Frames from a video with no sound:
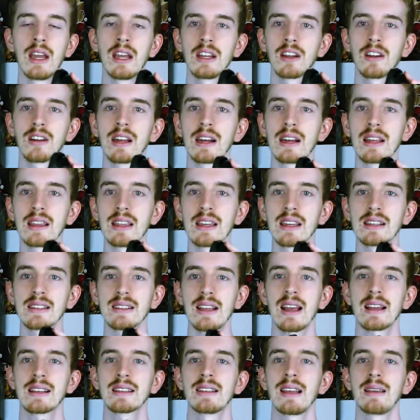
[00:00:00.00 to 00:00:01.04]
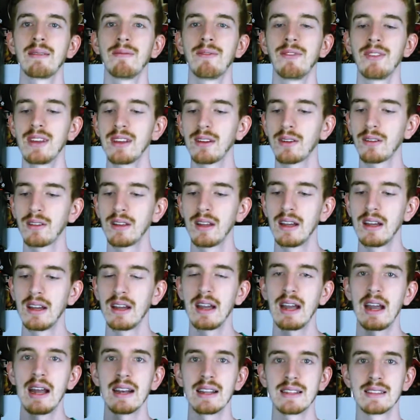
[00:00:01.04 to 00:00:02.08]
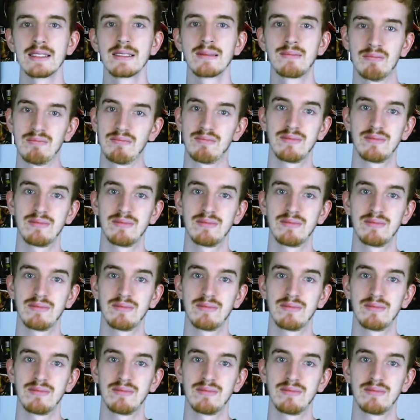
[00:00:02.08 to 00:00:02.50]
you're getting the exact same feel, and it's